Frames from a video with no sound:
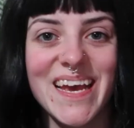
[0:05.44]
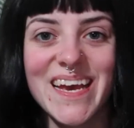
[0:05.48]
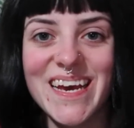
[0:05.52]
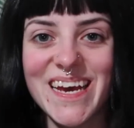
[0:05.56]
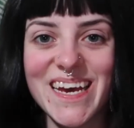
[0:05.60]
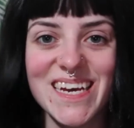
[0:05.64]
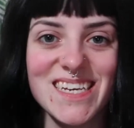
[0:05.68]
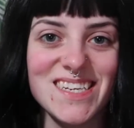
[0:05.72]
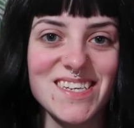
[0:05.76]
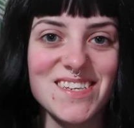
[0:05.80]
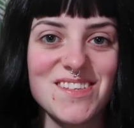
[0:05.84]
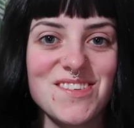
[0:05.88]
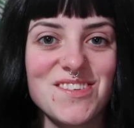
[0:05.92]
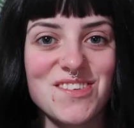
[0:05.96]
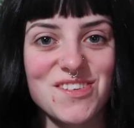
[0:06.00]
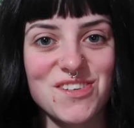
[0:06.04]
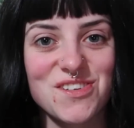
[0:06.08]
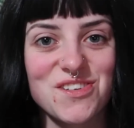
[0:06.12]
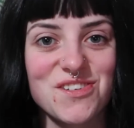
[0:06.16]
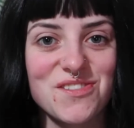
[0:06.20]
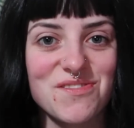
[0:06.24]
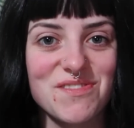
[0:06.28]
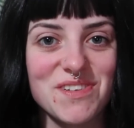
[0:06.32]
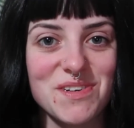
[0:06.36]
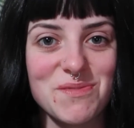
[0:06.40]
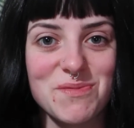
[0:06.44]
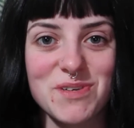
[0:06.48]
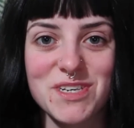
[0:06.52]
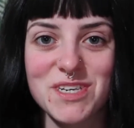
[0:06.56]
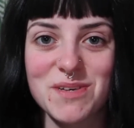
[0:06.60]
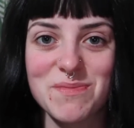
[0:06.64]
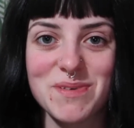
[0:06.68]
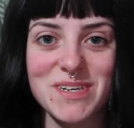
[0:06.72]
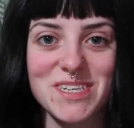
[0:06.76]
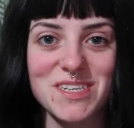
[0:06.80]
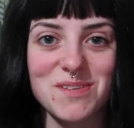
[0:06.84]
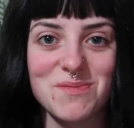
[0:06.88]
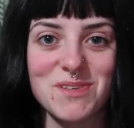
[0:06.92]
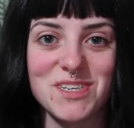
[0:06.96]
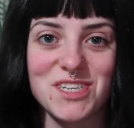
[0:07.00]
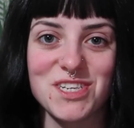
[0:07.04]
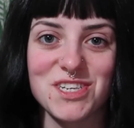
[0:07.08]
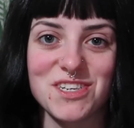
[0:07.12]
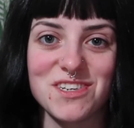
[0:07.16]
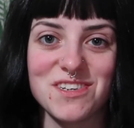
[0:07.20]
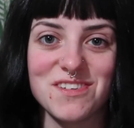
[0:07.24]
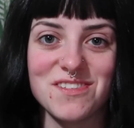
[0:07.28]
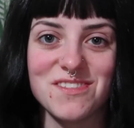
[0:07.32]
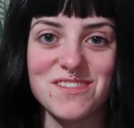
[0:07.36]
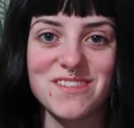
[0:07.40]
Hey, it's Dakota and welcome back to my
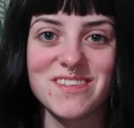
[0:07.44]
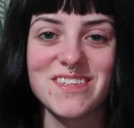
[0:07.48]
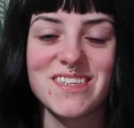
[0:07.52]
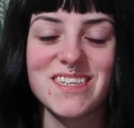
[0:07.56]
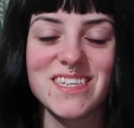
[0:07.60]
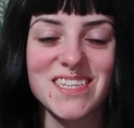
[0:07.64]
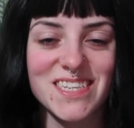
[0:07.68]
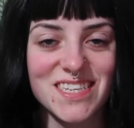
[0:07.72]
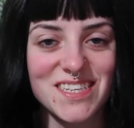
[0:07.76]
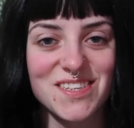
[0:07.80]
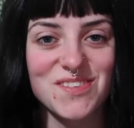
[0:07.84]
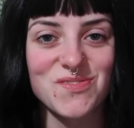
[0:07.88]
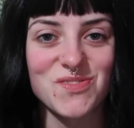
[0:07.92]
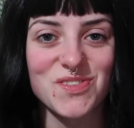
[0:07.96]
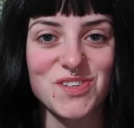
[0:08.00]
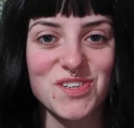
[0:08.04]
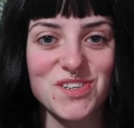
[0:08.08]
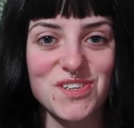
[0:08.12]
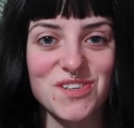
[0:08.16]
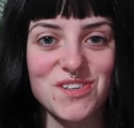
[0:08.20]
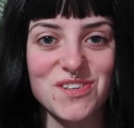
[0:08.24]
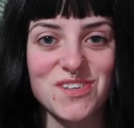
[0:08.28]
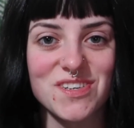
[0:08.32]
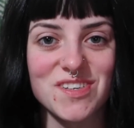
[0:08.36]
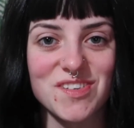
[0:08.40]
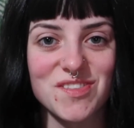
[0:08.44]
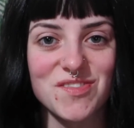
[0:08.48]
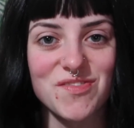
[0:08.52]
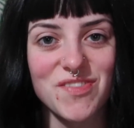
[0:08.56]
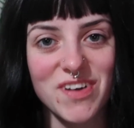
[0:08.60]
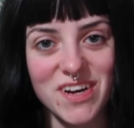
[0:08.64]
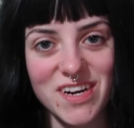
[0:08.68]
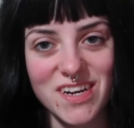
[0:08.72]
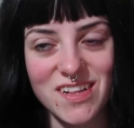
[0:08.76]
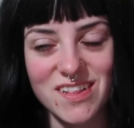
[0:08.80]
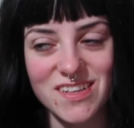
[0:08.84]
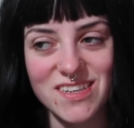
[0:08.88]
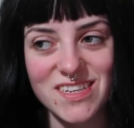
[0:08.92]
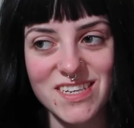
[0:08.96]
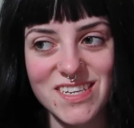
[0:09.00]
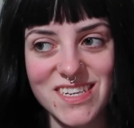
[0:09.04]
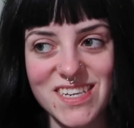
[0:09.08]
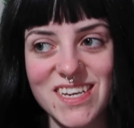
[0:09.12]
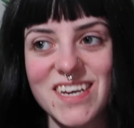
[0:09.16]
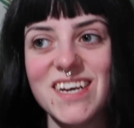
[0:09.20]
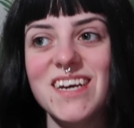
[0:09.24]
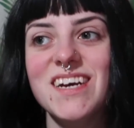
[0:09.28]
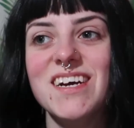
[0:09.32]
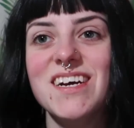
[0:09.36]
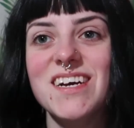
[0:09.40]
channel. Today's video is finally
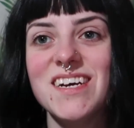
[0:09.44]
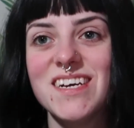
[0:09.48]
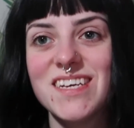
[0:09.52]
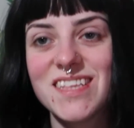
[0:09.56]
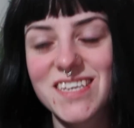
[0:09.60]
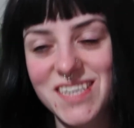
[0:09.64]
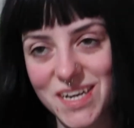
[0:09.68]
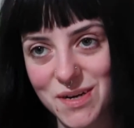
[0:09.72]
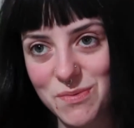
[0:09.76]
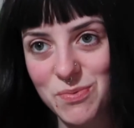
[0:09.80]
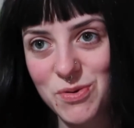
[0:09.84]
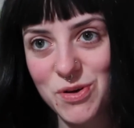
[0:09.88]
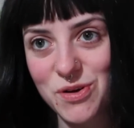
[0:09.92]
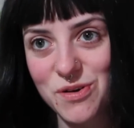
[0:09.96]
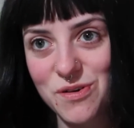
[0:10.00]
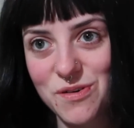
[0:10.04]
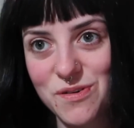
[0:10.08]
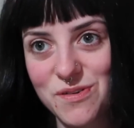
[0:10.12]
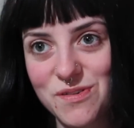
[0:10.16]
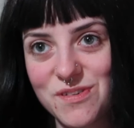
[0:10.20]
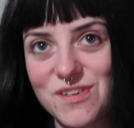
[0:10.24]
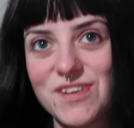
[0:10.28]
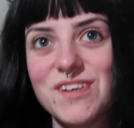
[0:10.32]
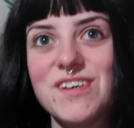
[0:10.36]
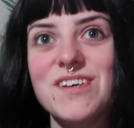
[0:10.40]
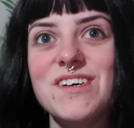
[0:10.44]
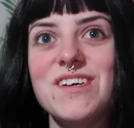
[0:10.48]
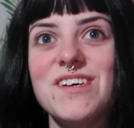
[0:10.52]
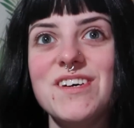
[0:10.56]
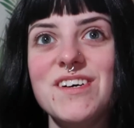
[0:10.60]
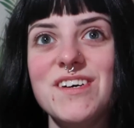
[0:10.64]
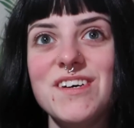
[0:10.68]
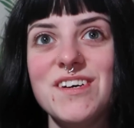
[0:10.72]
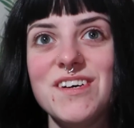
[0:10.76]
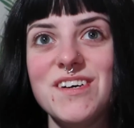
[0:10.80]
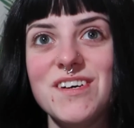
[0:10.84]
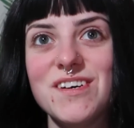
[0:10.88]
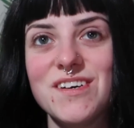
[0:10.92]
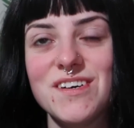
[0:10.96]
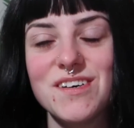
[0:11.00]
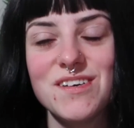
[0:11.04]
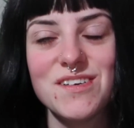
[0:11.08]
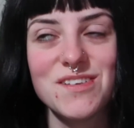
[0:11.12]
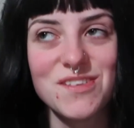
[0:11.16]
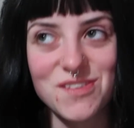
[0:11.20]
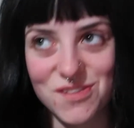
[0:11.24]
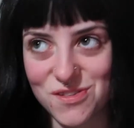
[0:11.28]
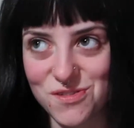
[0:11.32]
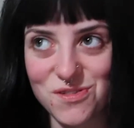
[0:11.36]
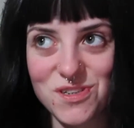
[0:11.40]
the Capricorn
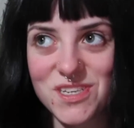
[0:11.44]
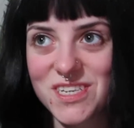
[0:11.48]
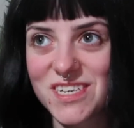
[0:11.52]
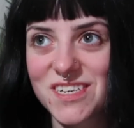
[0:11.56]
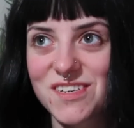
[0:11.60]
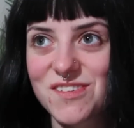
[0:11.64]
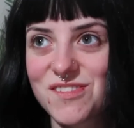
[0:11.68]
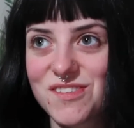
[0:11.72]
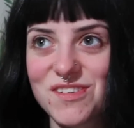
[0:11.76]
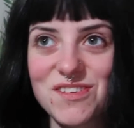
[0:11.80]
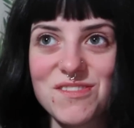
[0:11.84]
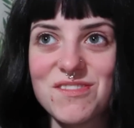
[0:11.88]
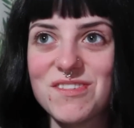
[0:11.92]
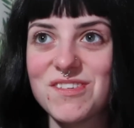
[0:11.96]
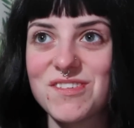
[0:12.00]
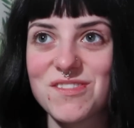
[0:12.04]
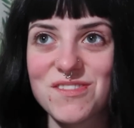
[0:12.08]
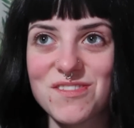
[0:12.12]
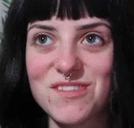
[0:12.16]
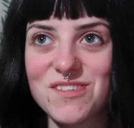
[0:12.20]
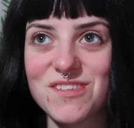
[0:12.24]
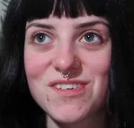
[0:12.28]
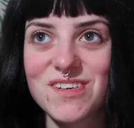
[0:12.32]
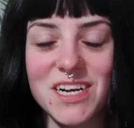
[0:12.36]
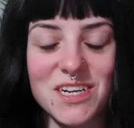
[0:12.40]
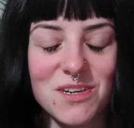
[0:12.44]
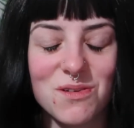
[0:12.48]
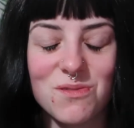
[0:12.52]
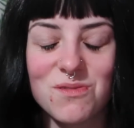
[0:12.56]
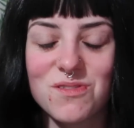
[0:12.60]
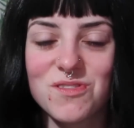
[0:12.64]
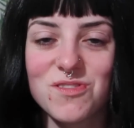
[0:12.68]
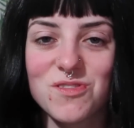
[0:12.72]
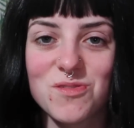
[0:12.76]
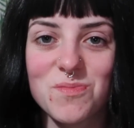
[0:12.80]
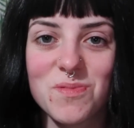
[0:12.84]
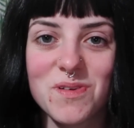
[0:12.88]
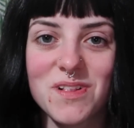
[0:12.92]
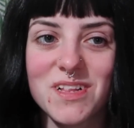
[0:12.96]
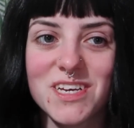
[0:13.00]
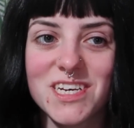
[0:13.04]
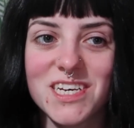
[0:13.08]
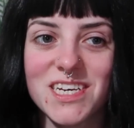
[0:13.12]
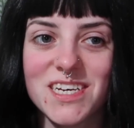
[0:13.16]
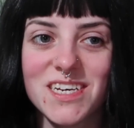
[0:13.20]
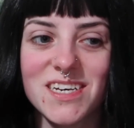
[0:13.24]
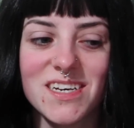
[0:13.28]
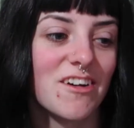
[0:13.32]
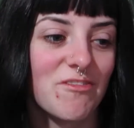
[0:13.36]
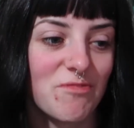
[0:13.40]
Zodiac series look. I know it's super
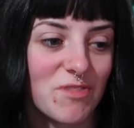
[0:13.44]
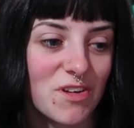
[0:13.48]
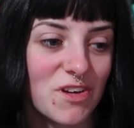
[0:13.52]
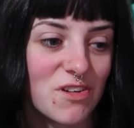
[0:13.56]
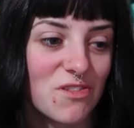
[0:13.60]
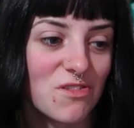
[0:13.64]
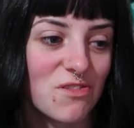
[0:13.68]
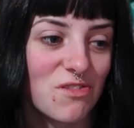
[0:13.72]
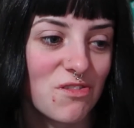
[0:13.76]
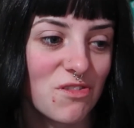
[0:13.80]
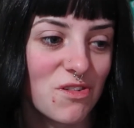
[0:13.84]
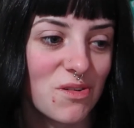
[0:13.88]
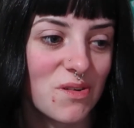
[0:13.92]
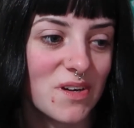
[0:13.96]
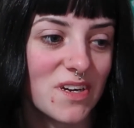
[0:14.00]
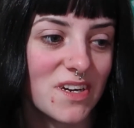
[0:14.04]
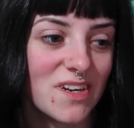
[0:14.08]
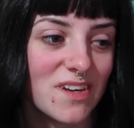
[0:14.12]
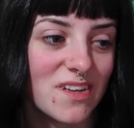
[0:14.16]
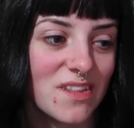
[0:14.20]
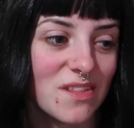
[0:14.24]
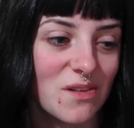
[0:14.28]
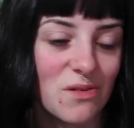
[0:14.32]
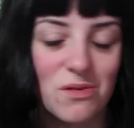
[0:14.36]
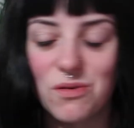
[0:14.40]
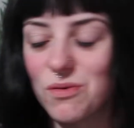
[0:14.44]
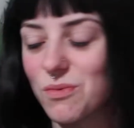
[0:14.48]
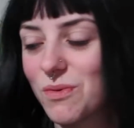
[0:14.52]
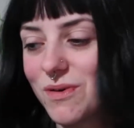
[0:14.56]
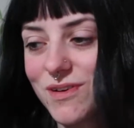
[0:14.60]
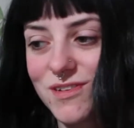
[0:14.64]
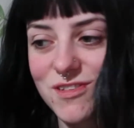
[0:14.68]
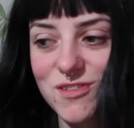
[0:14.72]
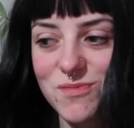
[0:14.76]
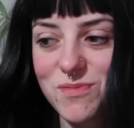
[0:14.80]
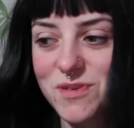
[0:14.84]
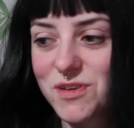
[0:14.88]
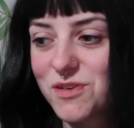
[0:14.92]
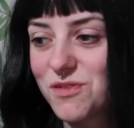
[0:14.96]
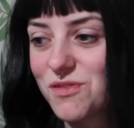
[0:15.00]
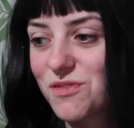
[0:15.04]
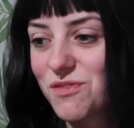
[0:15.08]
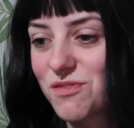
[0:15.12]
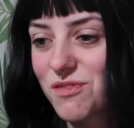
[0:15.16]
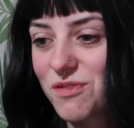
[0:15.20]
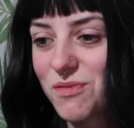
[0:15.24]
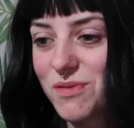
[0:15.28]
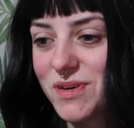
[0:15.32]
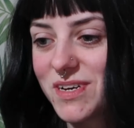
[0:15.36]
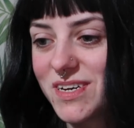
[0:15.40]
late, I've been going through it, the whole world's been going
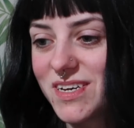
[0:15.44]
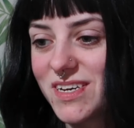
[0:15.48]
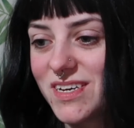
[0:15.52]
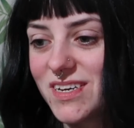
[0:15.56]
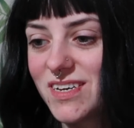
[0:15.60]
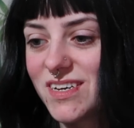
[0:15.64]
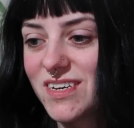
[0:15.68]
through it.